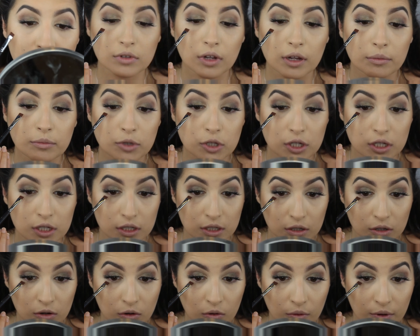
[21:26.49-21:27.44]
I'm
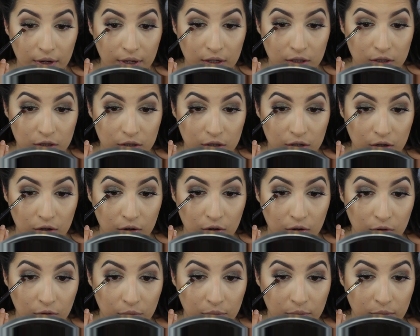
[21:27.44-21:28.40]
just going to
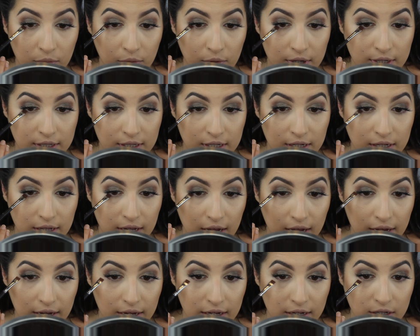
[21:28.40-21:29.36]
go pressing
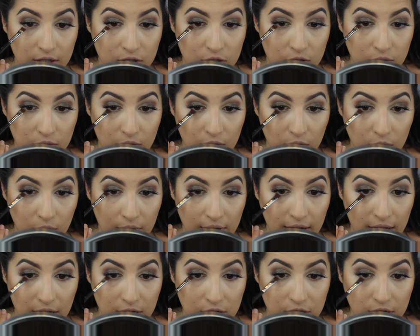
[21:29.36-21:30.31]
that into the lower
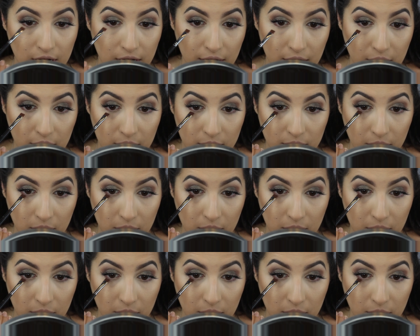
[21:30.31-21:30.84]
lash line.